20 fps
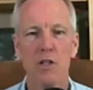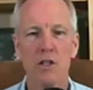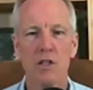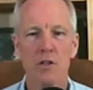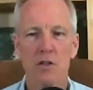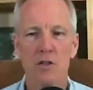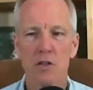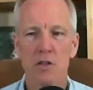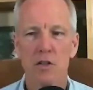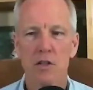
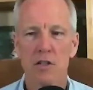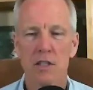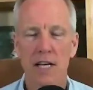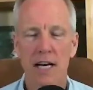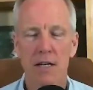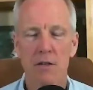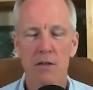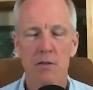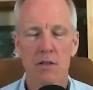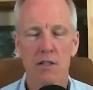do those
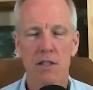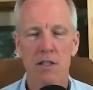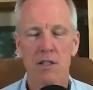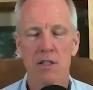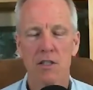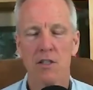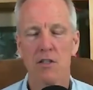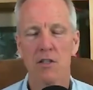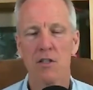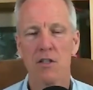
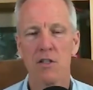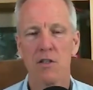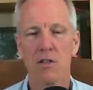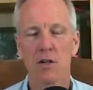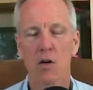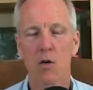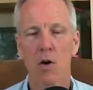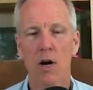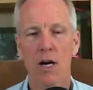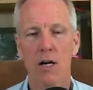acquisitions, do you
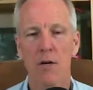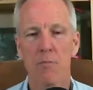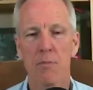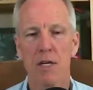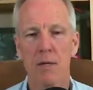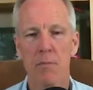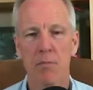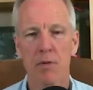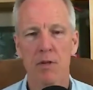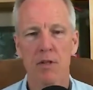acquire
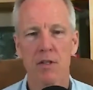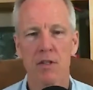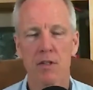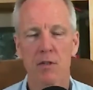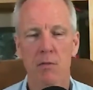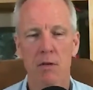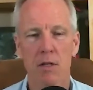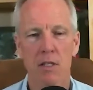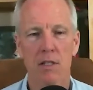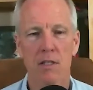people as
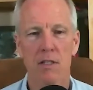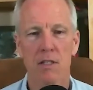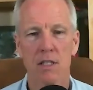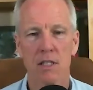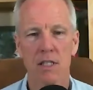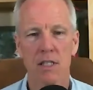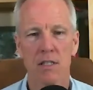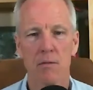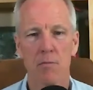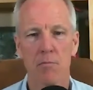well as
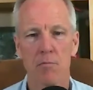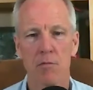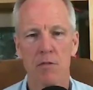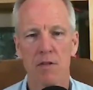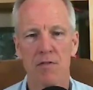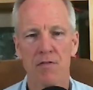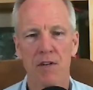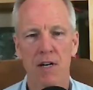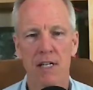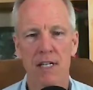the
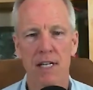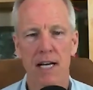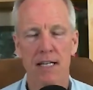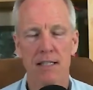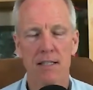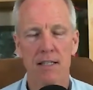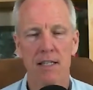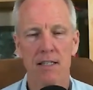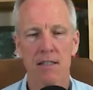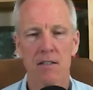fund
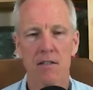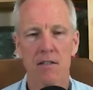assets?